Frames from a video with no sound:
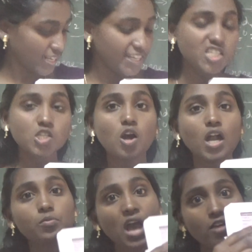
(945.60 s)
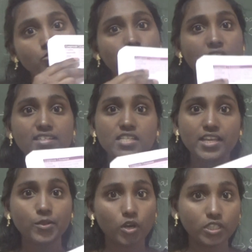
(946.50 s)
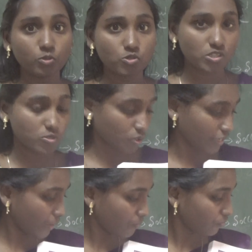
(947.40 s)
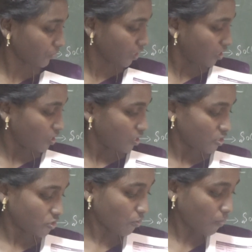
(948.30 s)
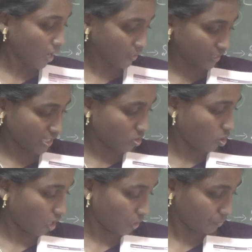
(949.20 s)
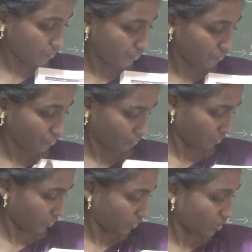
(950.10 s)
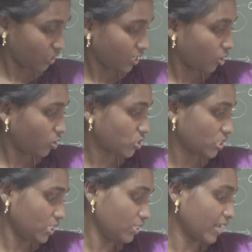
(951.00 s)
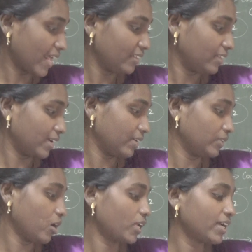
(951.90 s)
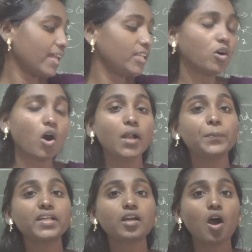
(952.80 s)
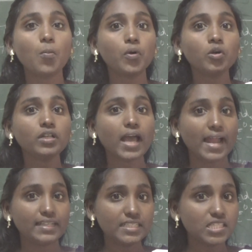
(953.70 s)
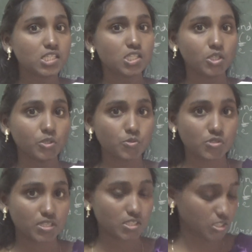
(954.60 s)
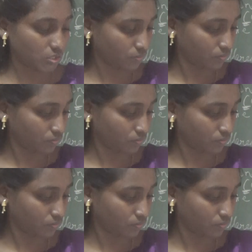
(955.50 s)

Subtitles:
Each column have to write any one uses. Okay. So mark this column. Question, write the inorganic carbon compound and its uses.